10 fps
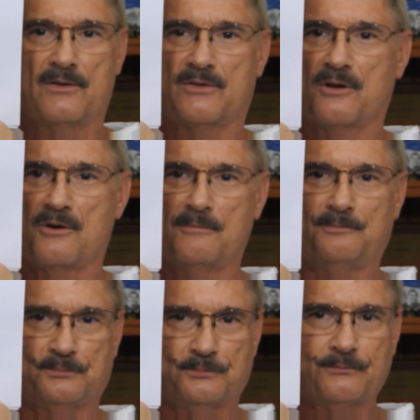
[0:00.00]
So
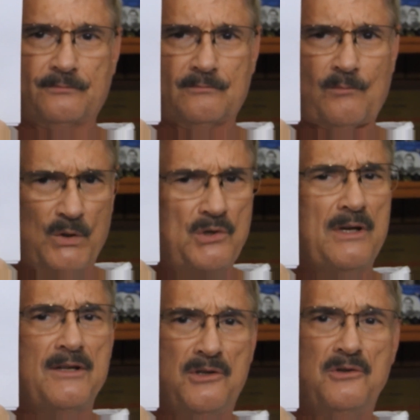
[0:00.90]
you
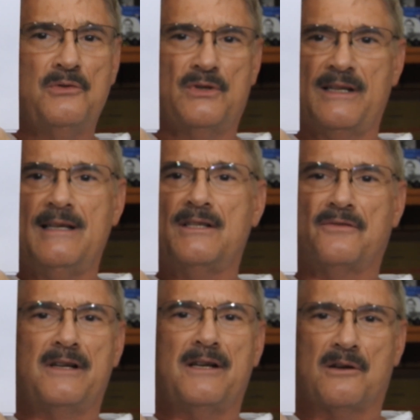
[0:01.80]
can use these
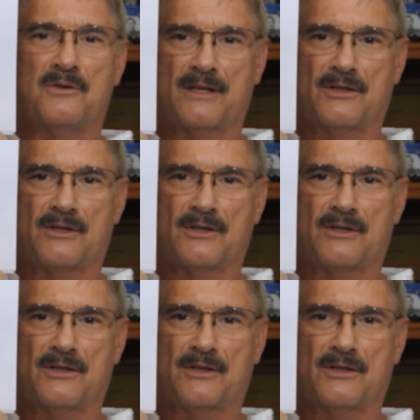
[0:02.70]
videos